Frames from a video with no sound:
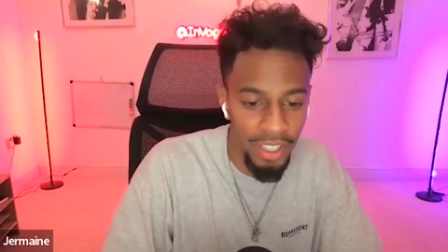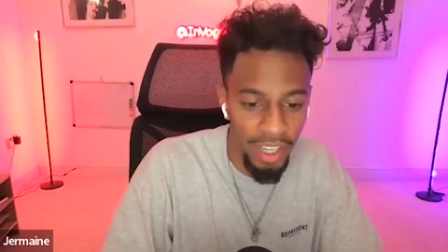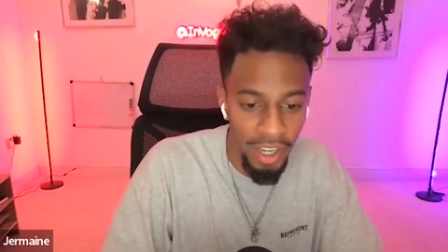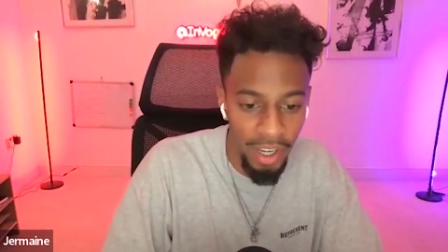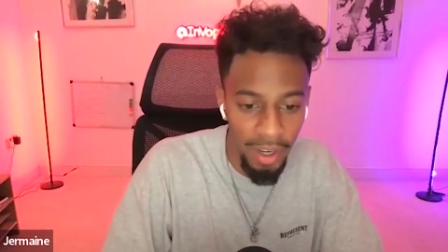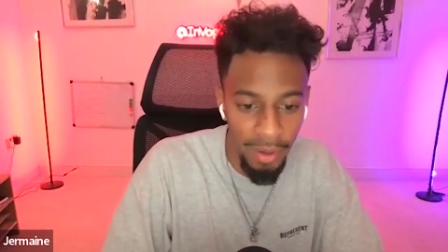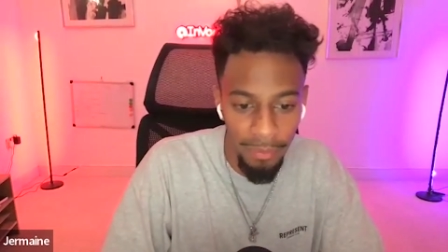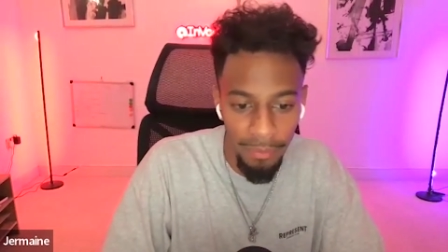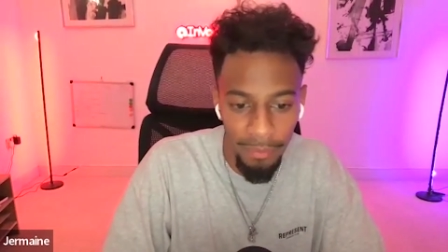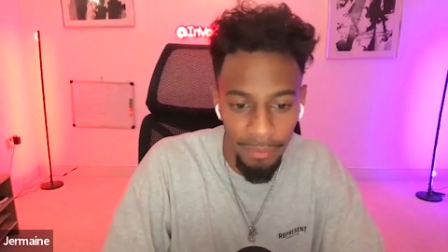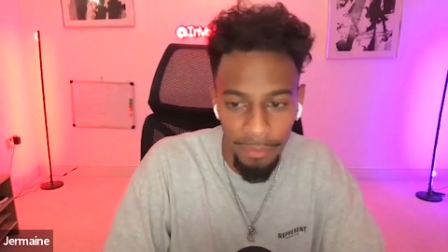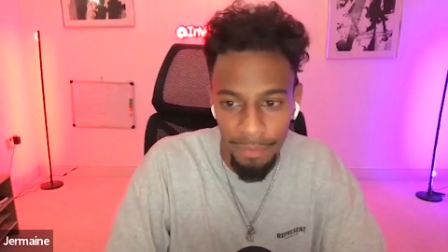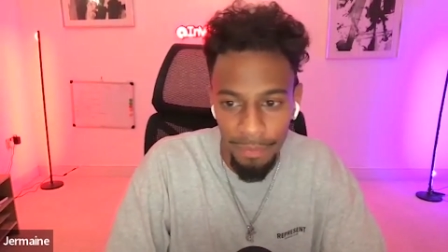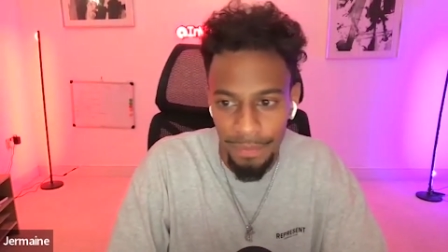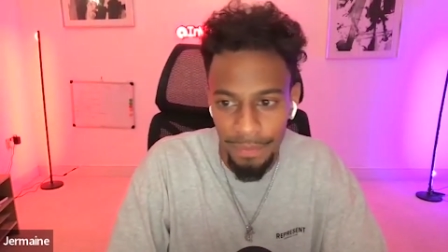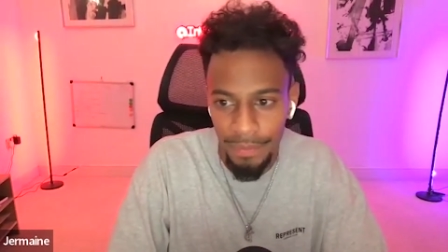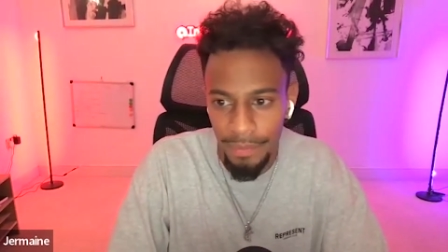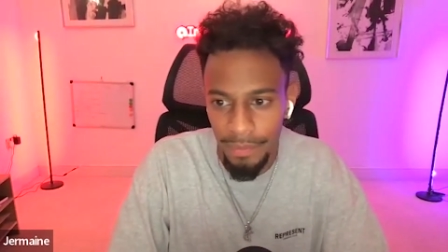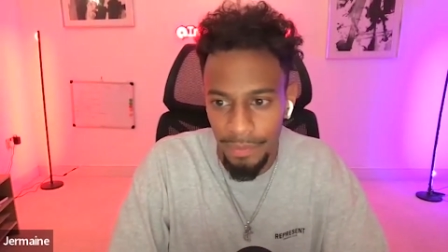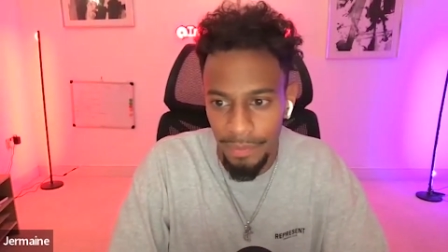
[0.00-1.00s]
And
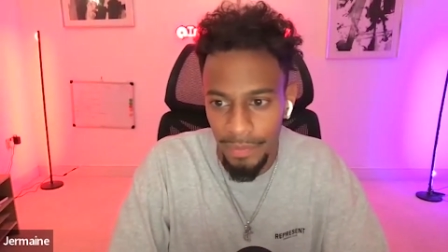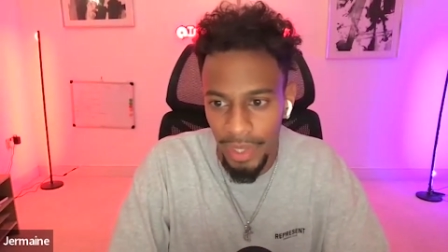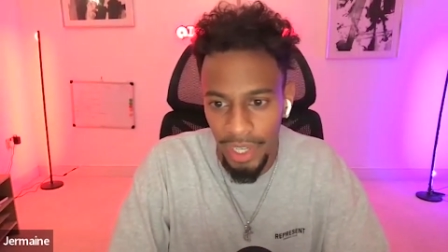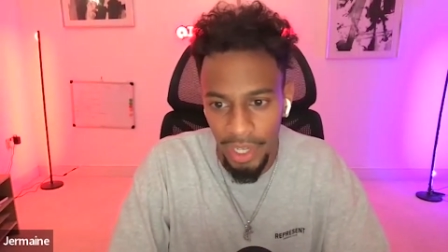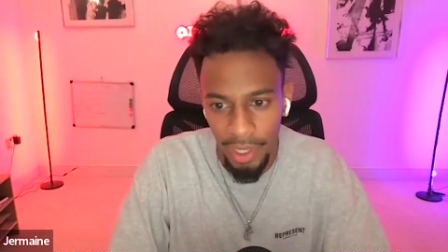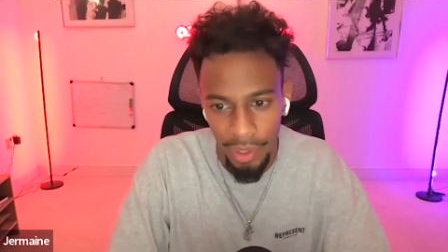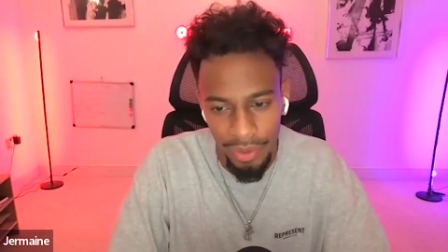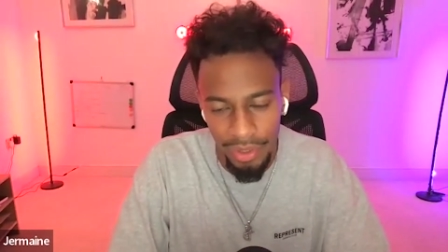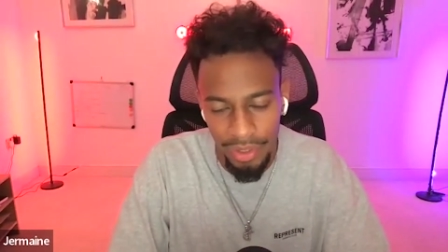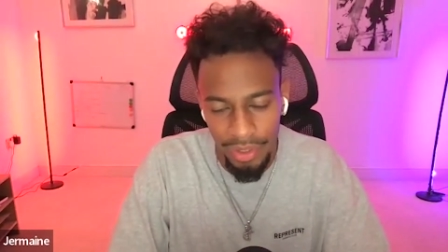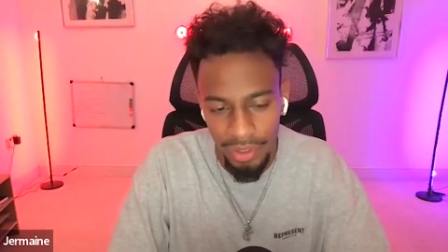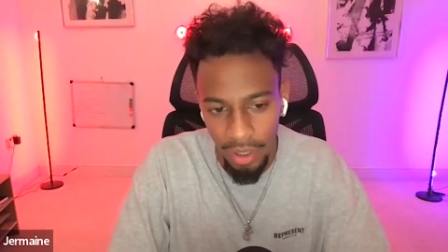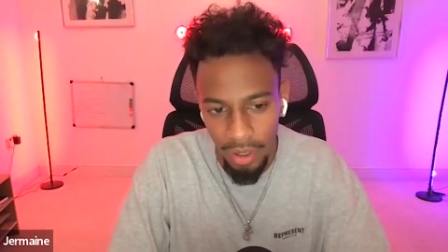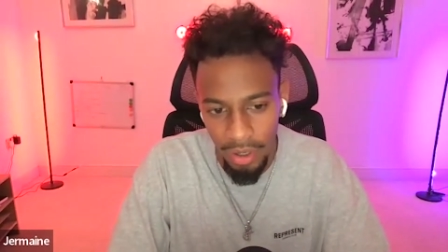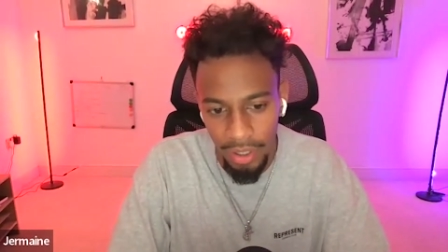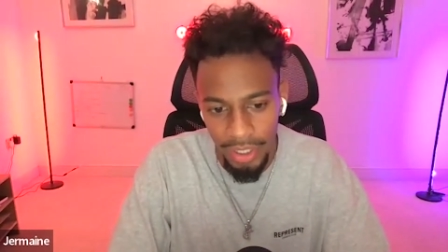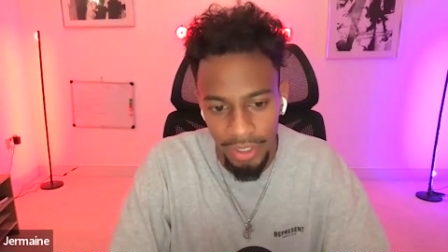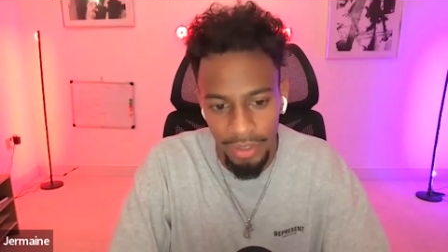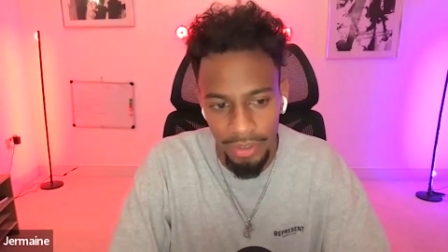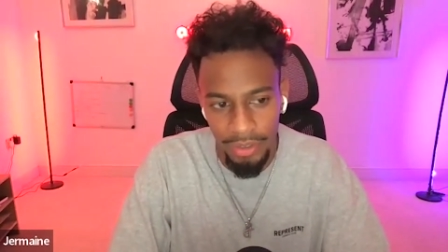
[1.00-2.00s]
I was just
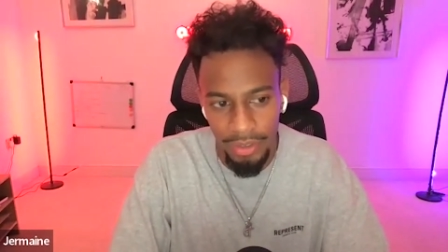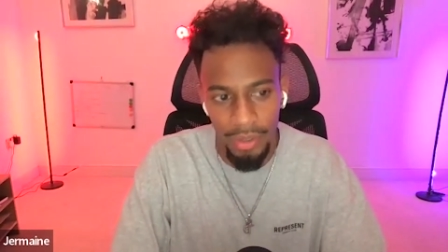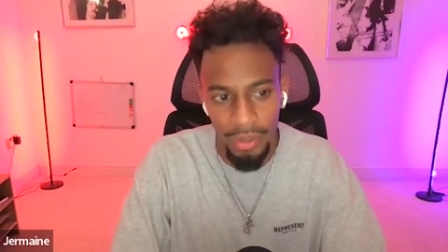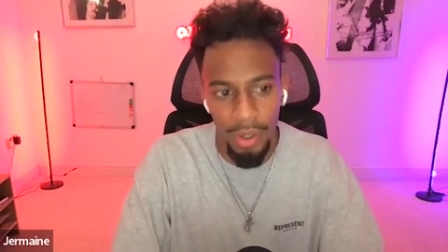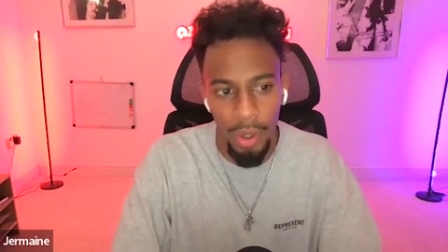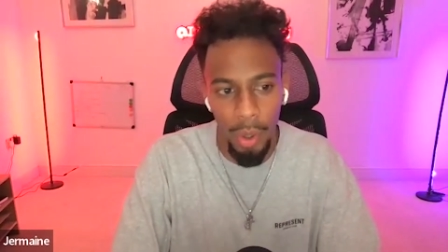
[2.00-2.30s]
targeting